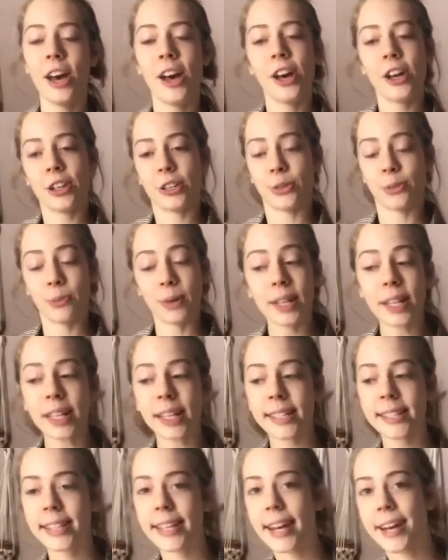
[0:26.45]
Just really
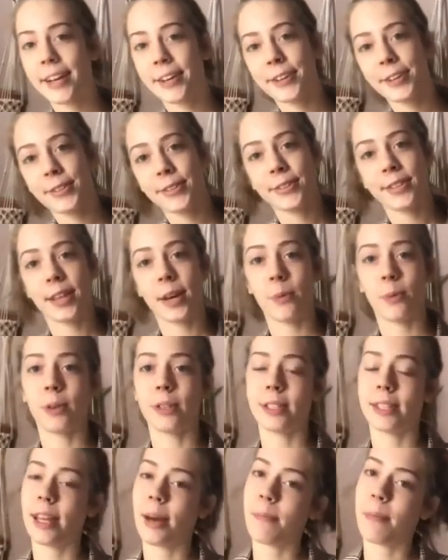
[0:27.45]
easy hairdos that will
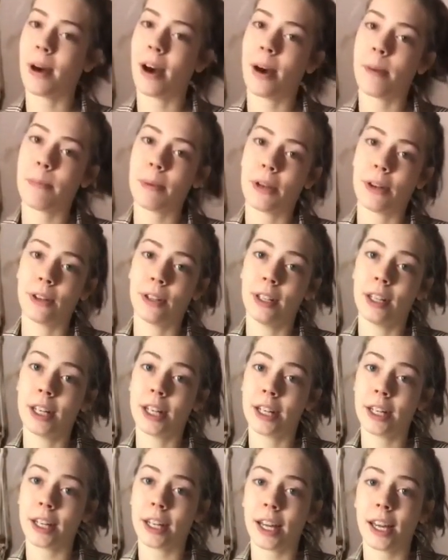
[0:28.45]
step up your
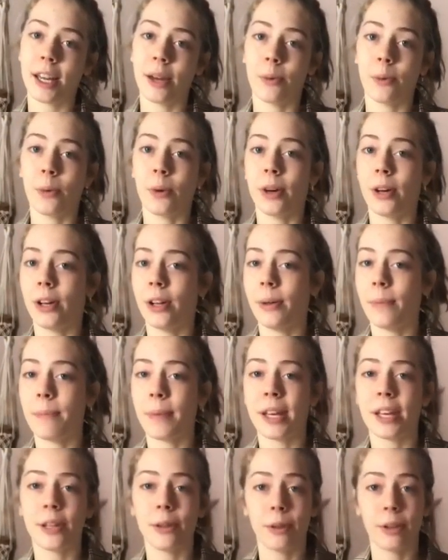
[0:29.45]
look. It will
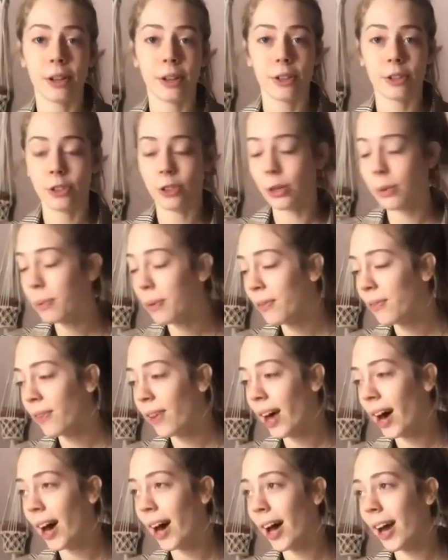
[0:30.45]
make you look super
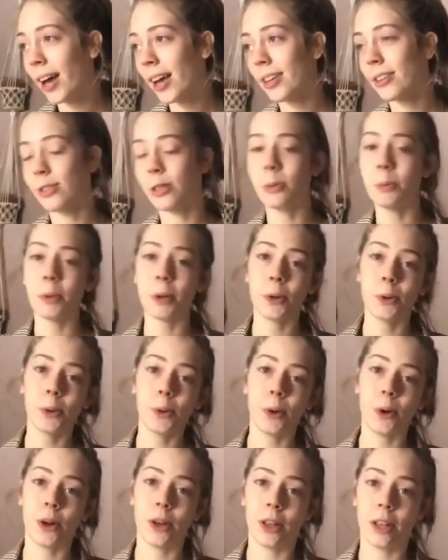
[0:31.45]
fly, super
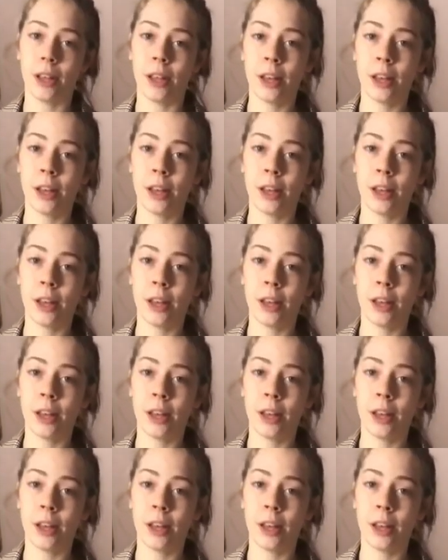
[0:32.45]
cool,